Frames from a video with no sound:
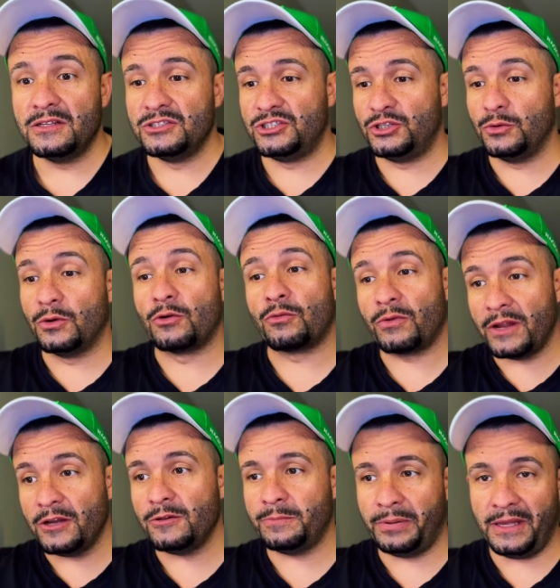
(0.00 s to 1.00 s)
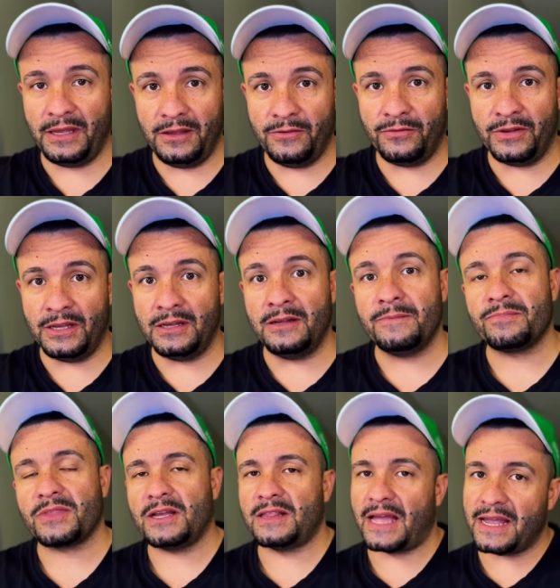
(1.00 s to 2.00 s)
to a real PEV
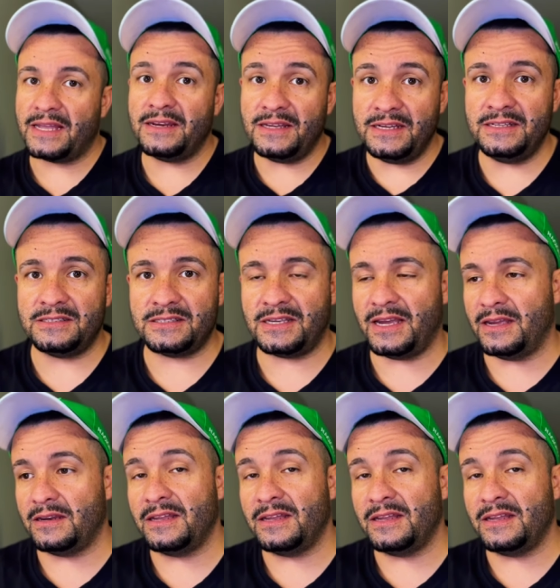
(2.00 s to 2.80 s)
like an e skate,